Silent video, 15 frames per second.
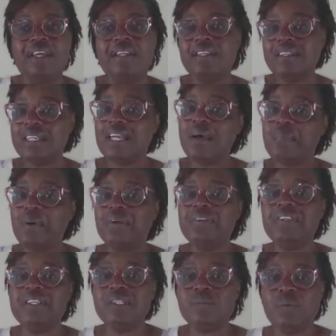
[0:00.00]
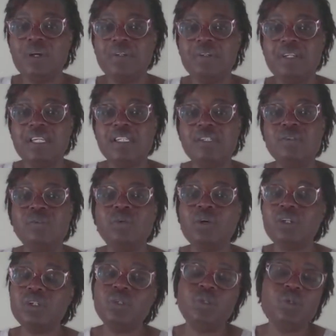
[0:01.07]
The thing about this one is
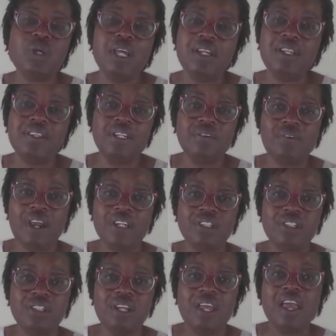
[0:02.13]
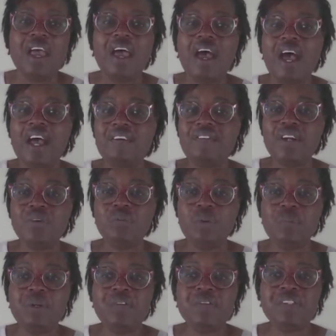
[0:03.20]
not to do anything rash. I've had
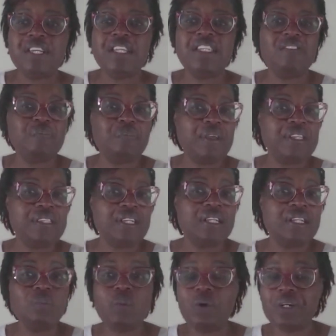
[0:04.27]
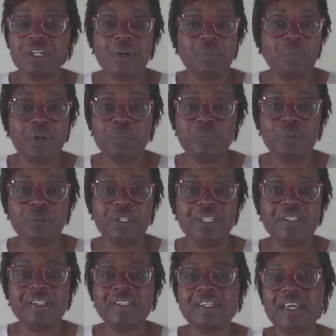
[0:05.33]
women who've said they've basically woken up one
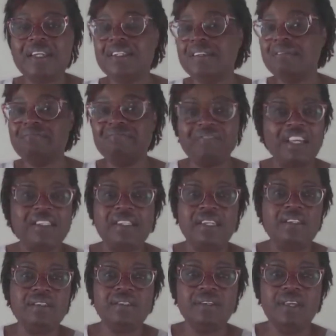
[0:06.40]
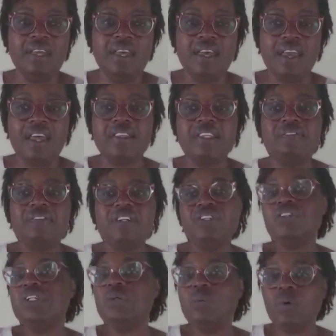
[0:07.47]
morning, decided that's it, and they've
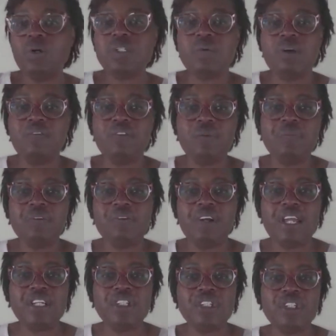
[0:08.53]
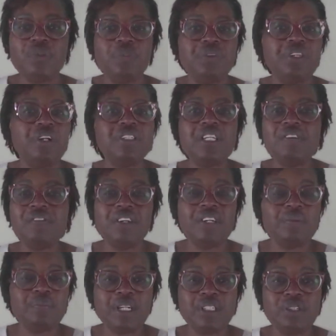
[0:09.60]
literally walked away from the relationship without giving
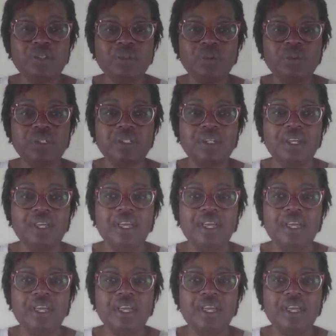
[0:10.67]
it much thought.